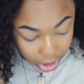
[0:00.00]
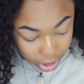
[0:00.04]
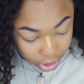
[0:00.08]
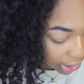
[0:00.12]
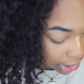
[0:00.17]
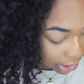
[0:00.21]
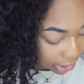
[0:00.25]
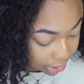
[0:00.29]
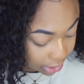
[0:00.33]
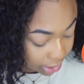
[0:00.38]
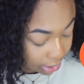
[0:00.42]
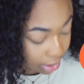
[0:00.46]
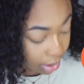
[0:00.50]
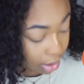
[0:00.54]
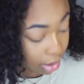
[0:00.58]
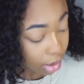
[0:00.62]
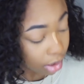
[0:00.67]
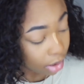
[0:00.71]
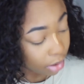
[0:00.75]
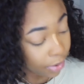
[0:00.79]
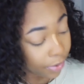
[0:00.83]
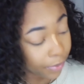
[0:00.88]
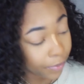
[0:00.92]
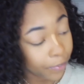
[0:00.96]
Take
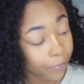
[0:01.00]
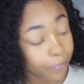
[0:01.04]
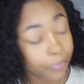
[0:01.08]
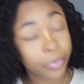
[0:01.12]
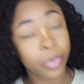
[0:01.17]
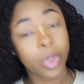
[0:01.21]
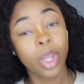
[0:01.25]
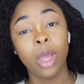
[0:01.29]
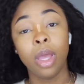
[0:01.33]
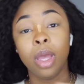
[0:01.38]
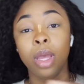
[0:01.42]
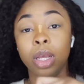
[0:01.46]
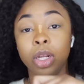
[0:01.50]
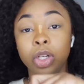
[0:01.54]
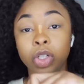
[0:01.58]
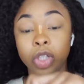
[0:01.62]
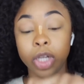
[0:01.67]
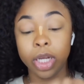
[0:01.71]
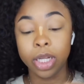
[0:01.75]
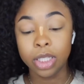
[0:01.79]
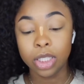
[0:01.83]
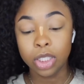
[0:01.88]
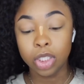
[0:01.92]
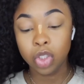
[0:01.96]
some
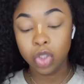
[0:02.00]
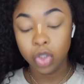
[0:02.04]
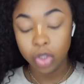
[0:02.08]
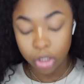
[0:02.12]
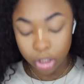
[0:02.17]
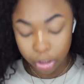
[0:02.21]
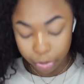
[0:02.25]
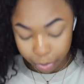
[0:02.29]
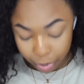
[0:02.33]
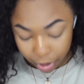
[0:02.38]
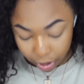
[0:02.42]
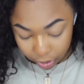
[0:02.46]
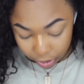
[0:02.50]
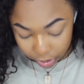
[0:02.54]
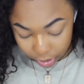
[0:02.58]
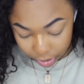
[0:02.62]
translucent powder.